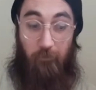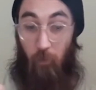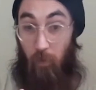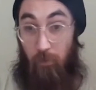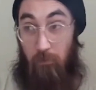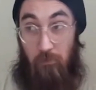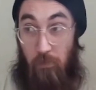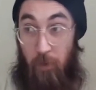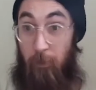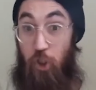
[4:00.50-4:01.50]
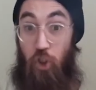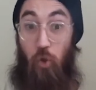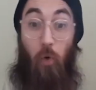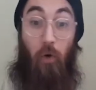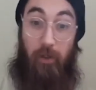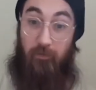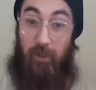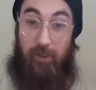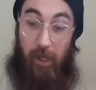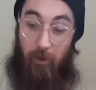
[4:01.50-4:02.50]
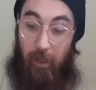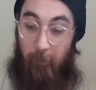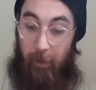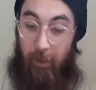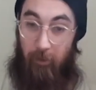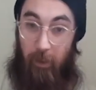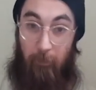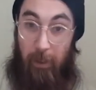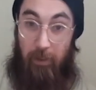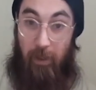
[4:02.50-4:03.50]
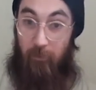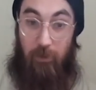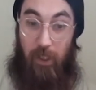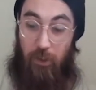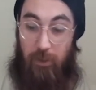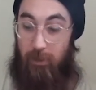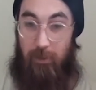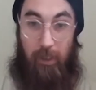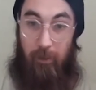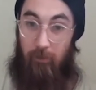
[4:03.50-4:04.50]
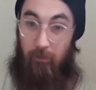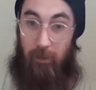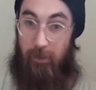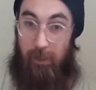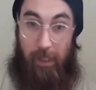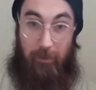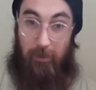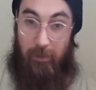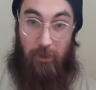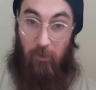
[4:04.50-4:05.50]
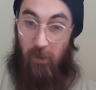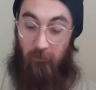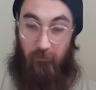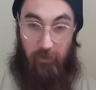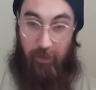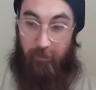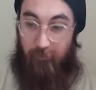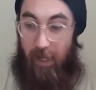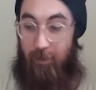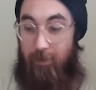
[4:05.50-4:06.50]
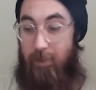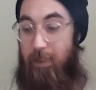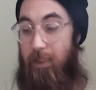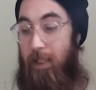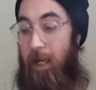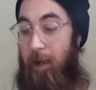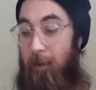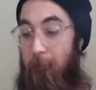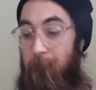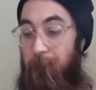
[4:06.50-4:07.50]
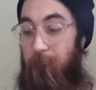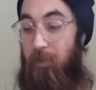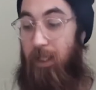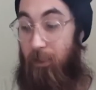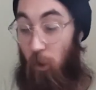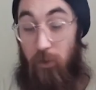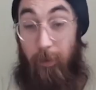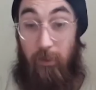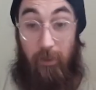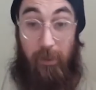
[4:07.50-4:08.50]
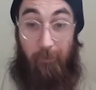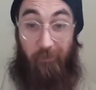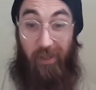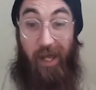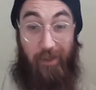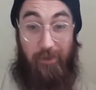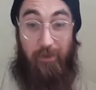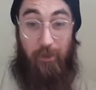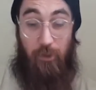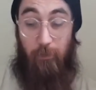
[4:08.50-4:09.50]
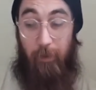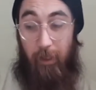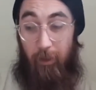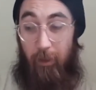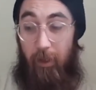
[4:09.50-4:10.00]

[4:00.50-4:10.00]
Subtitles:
for the majority of the entire campaign, and may never touch a D10, a D8, a D12, any of that. It all depends on the type of class that you pick,